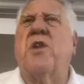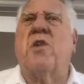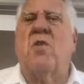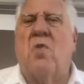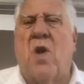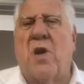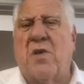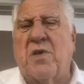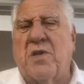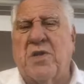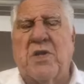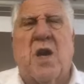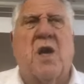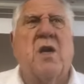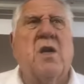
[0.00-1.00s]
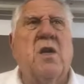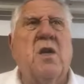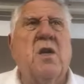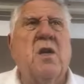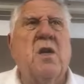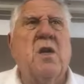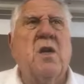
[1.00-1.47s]
new under the sun?
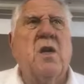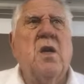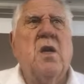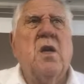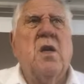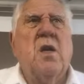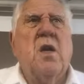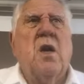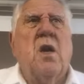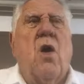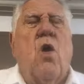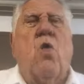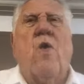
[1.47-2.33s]
Oh,